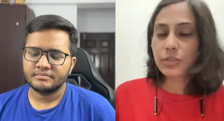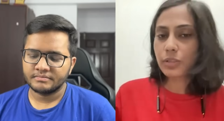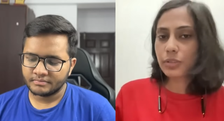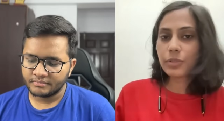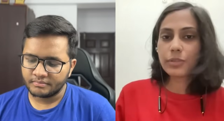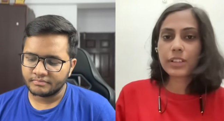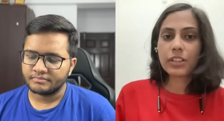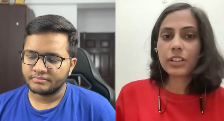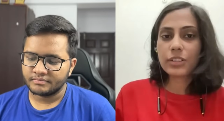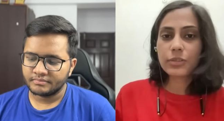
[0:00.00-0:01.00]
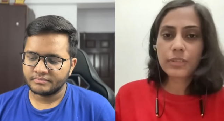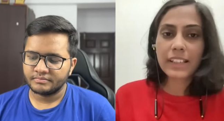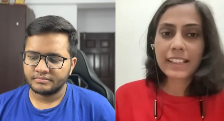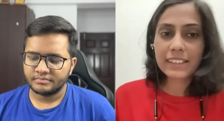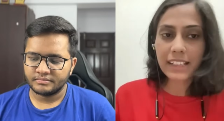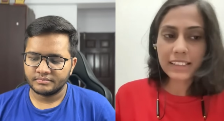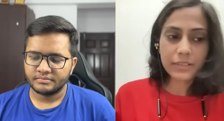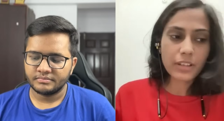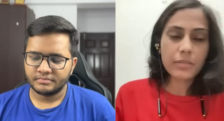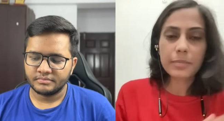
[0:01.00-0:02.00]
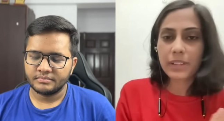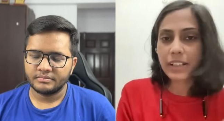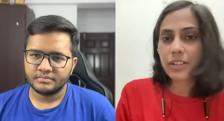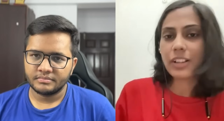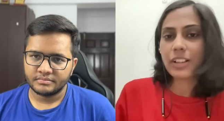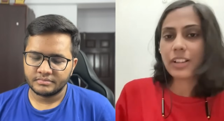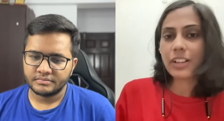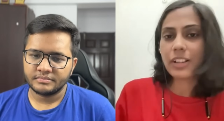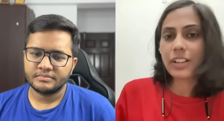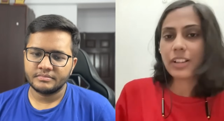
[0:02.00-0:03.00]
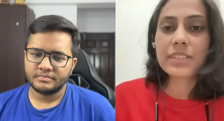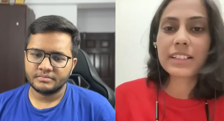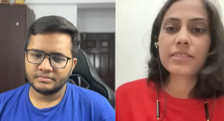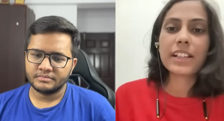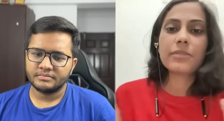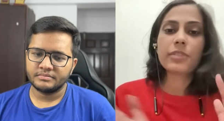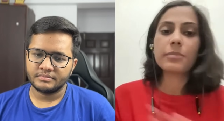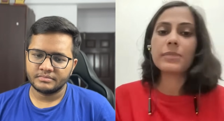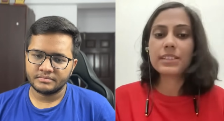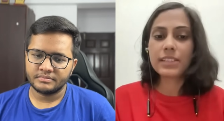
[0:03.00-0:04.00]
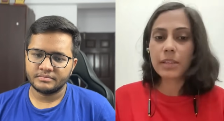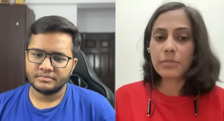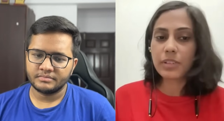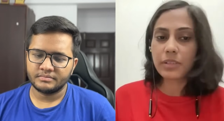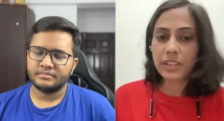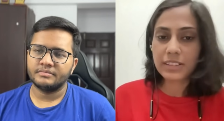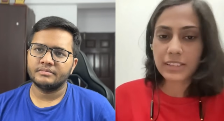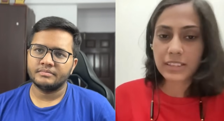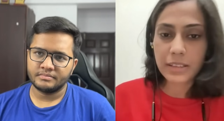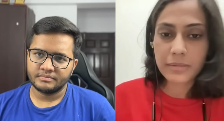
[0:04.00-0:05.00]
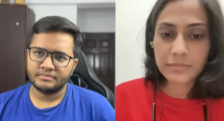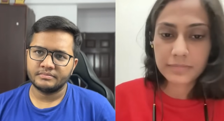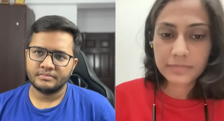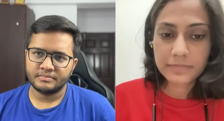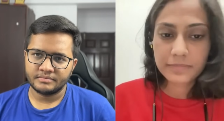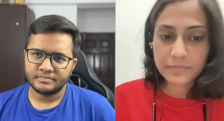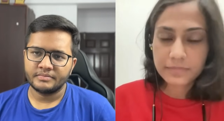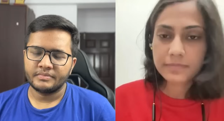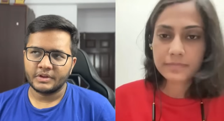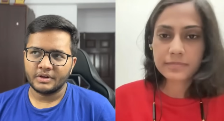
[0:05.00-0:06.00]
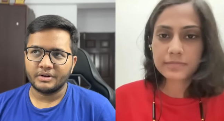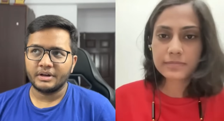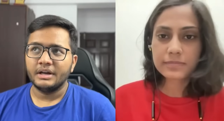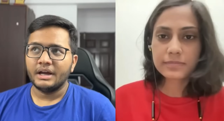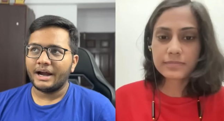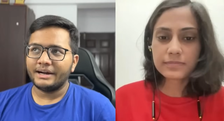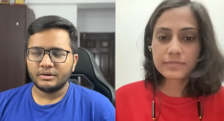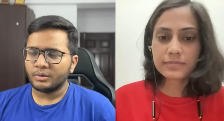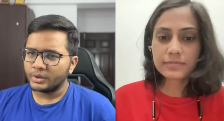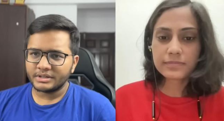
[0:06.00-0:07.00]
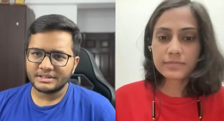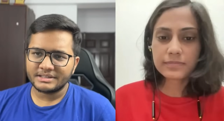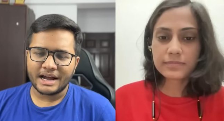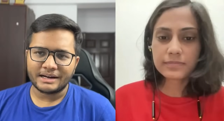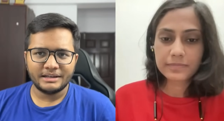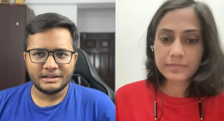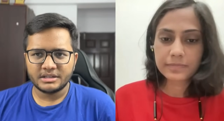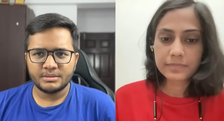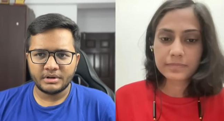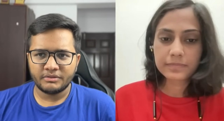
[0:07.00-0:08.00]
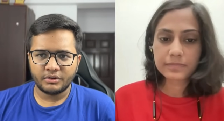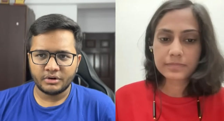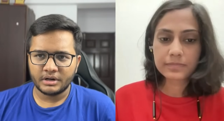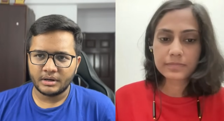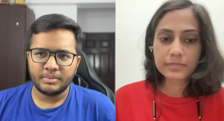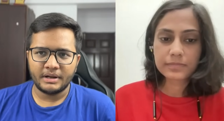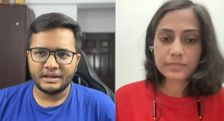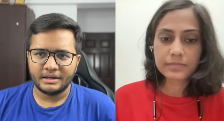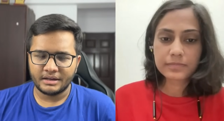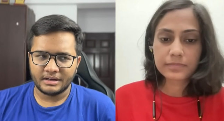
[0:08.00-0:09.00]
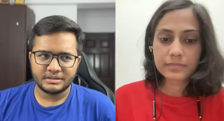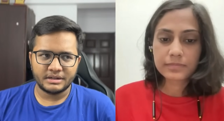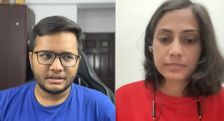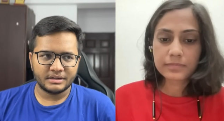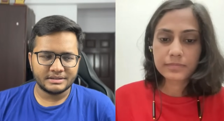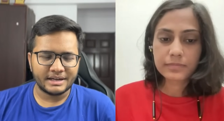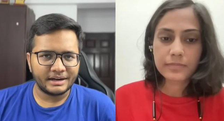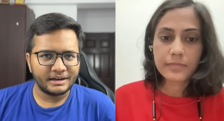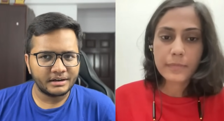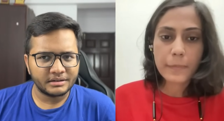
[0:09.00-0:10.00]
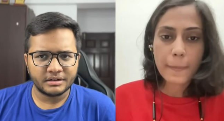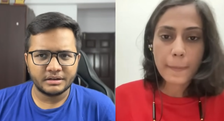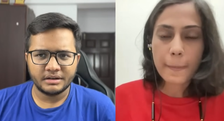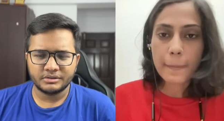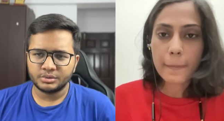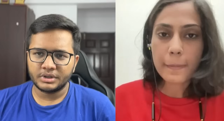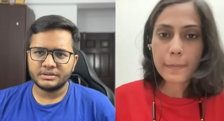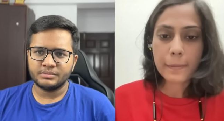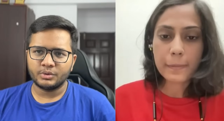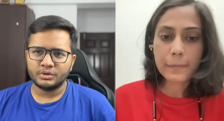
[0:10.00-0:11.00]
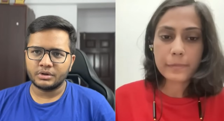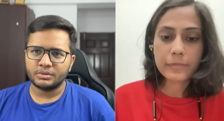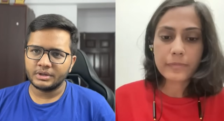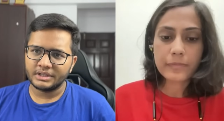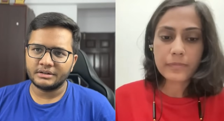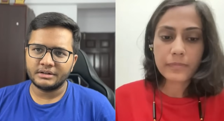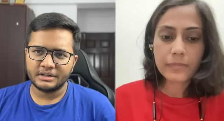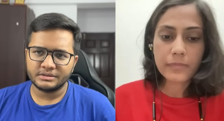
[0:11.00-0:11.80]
Speaker 1: so you cannot do like that you have applied all the seven projects right from the same university
Speaker 2: Okay. And who is exactly eligible for applying? Is it second year, third year students, both, or only third year